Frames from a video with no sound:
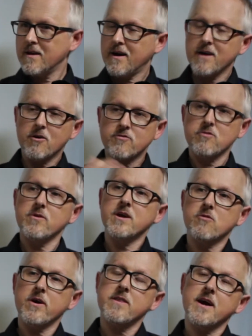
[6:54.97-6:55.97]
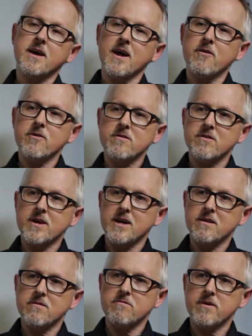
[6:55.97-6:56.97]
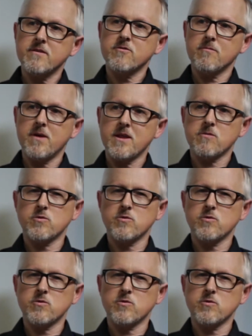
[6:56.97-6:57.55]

I got to recreate that character again in Phantom Menace,